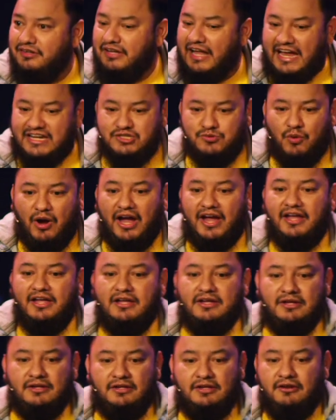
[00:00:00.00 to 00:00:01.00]
That's why
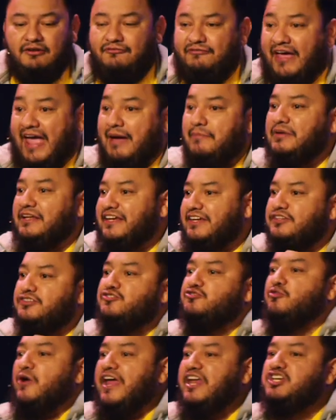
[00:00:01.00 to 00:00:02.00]
family
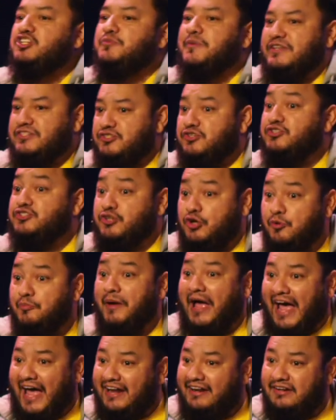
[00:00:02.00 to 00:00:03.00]
estrangements are so
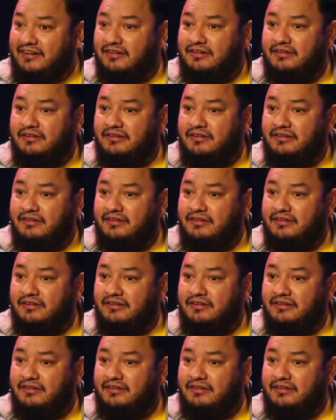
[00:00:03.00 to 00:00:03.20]
bad.